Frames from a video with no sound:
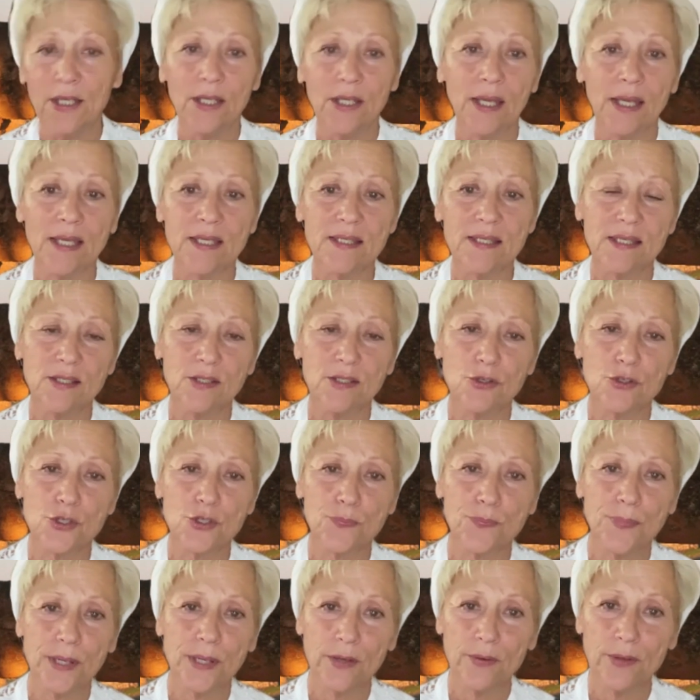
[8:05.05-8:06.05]
Is it the
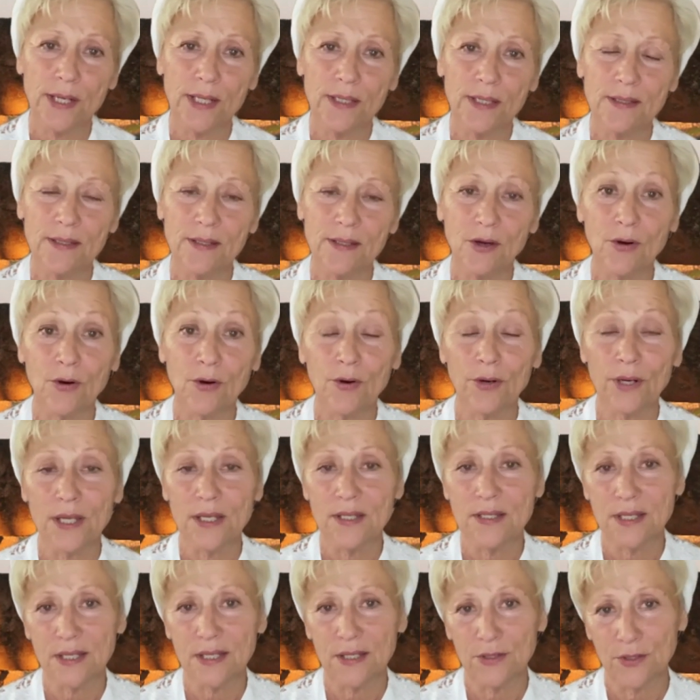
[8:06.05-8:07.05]
spirit or
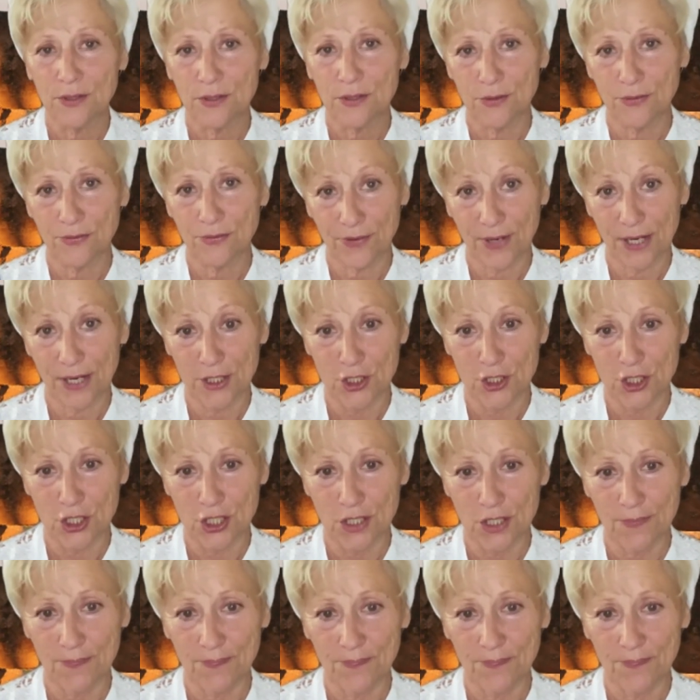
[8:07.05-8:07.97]
is it the flesh?